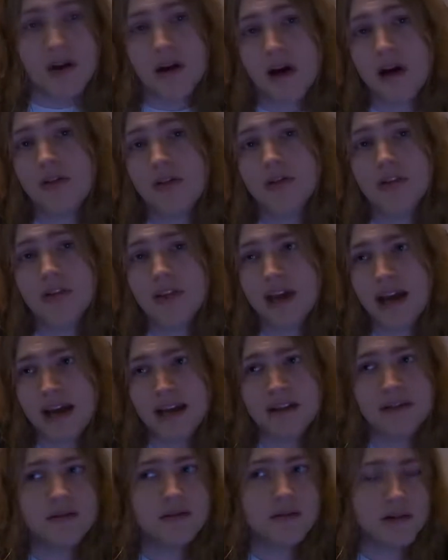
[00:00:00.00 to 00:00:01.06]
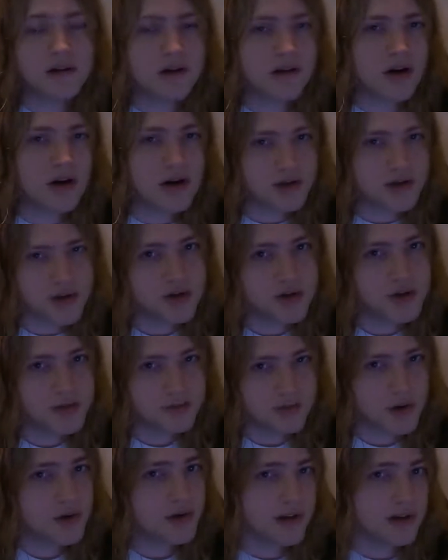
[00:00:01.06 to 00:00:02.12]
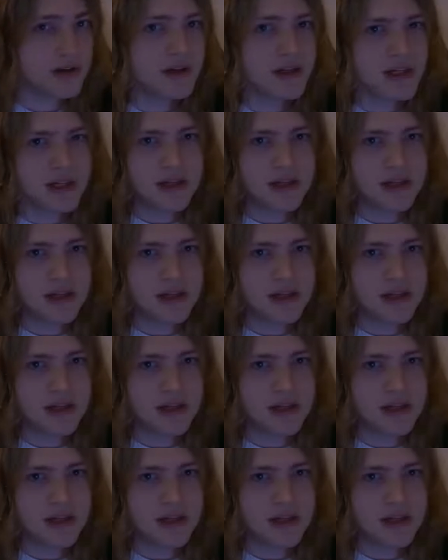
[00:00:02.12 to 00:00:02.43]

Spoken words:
Other than that, the car is usually broken.